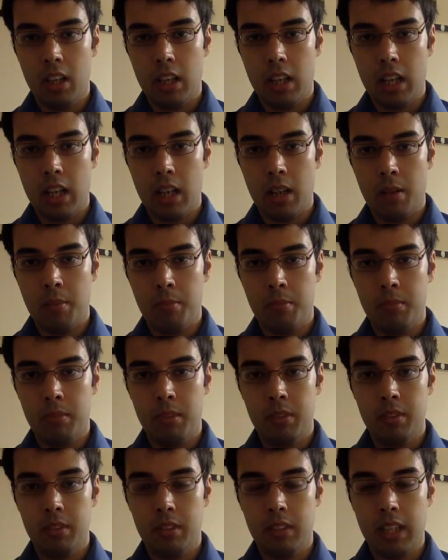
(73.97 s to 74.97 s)

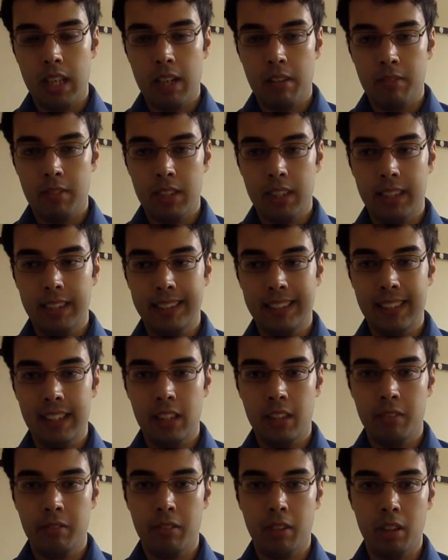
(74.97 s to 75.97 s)
they have to consider
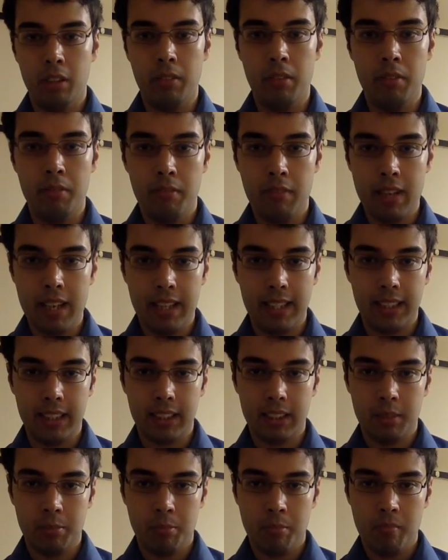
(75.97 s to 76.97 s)
the following
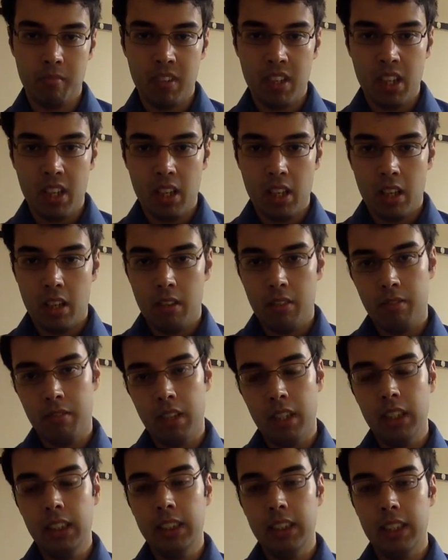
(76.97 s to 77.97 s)
things.
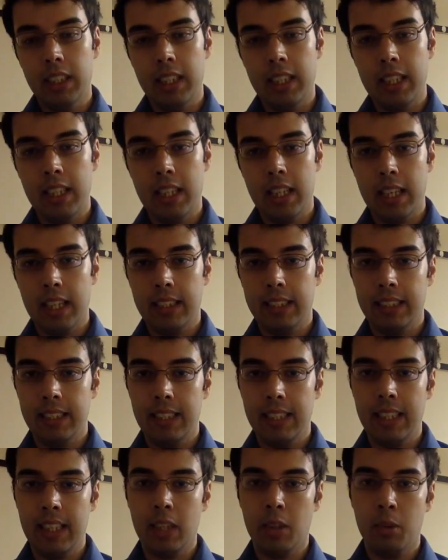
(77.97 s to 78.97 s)
Firstly, it's an
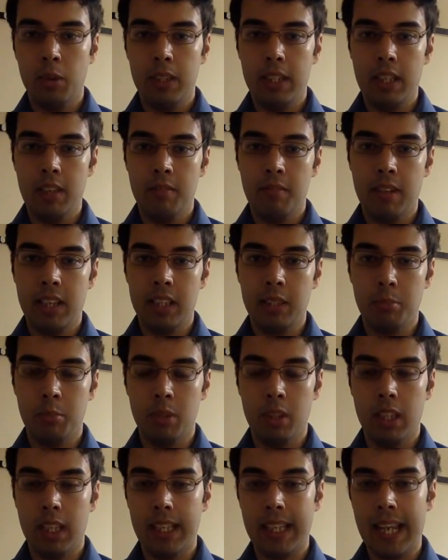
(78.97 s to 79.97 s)
illiquid
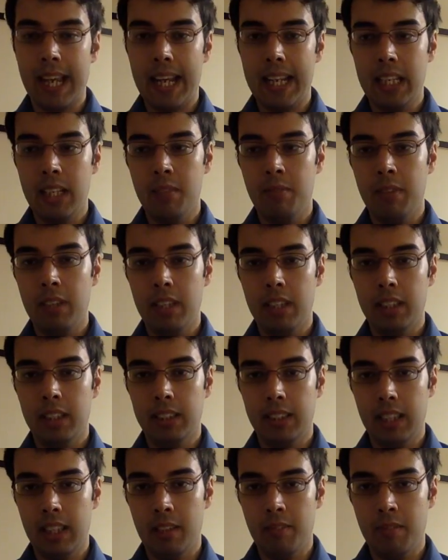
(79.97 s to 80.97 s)
investment. Like any real
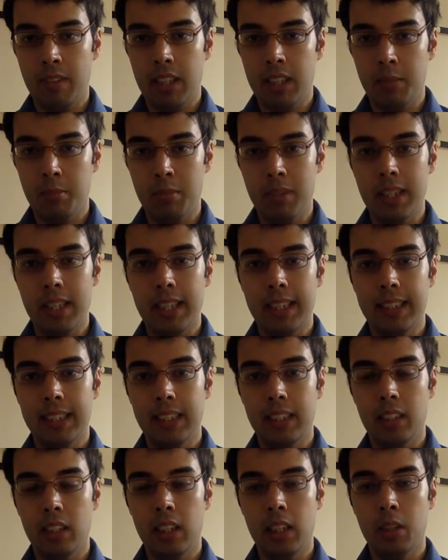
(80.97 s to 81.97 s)
estate investment, it's
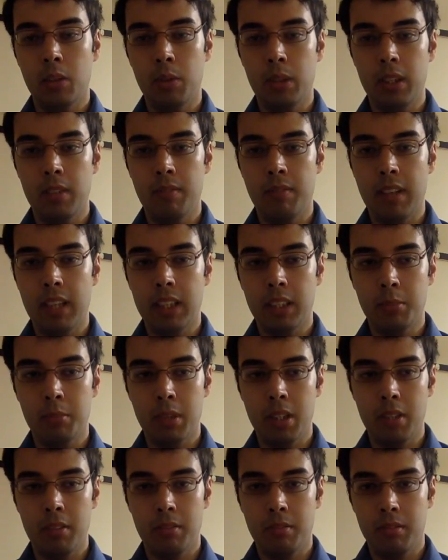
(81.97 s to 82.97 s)
an illiquid
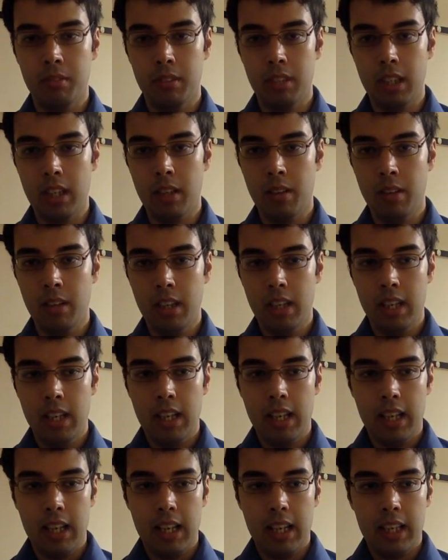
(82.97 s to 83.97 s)
investment. Yeah,
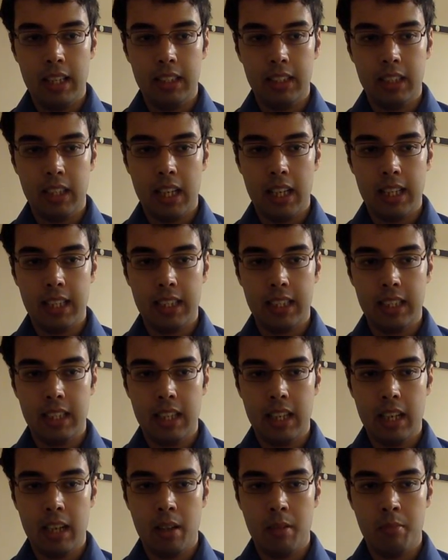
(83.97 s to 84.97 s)
it's like
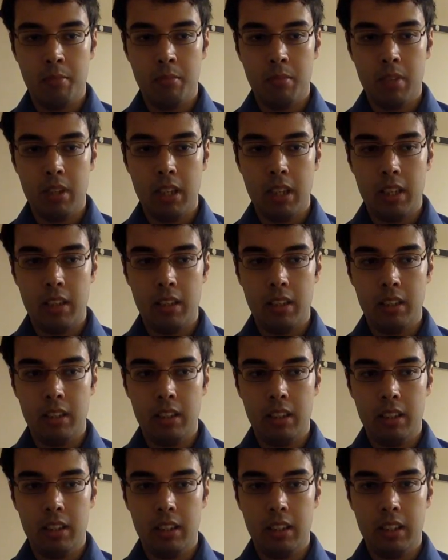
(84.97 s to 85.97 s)

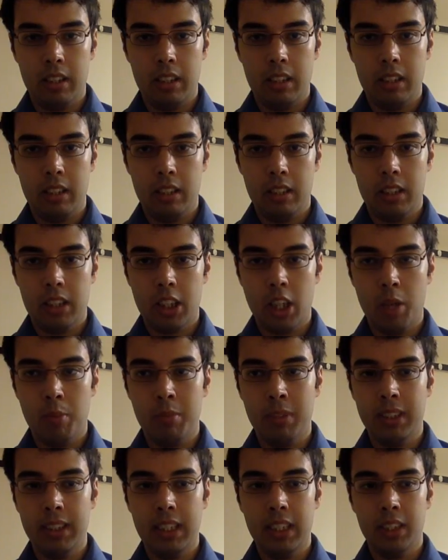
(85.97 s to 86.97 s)
it's
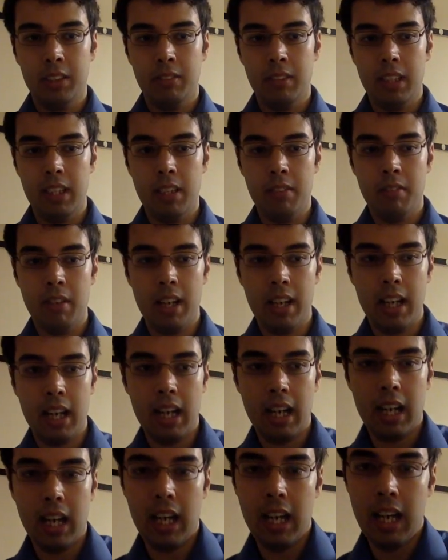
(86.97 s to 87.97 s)
common sense really. If I
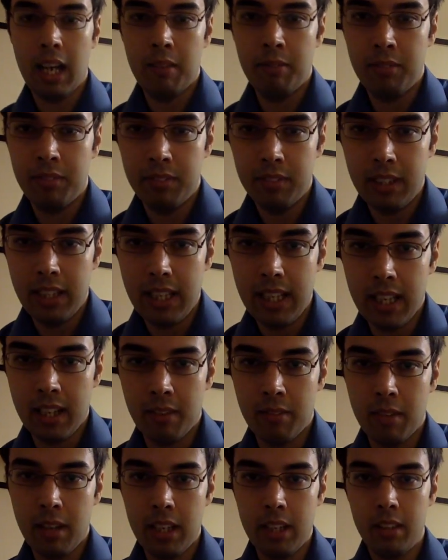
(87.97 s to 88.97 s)
have here,
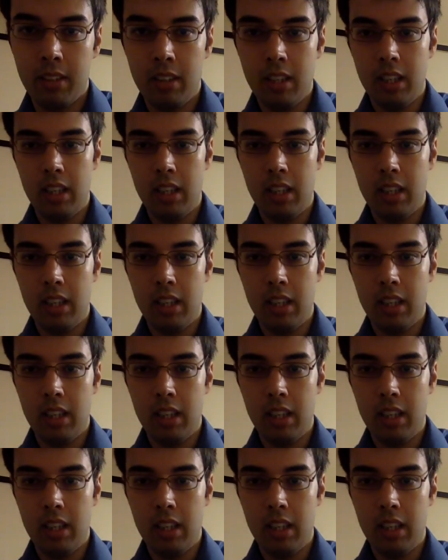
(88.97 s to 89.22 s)
right,